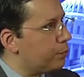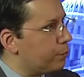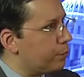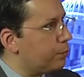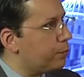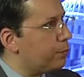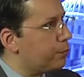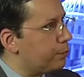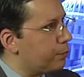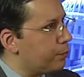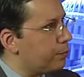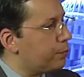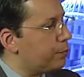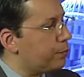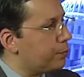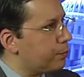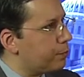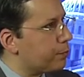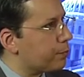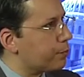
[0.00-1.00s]

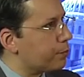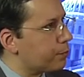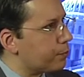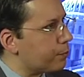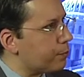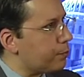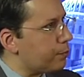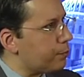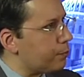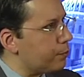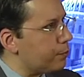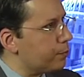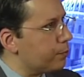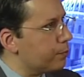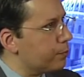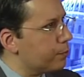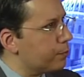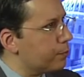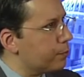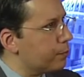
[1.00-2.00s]

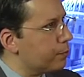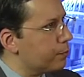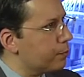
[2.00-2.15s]
No words are spoken by the person on screen.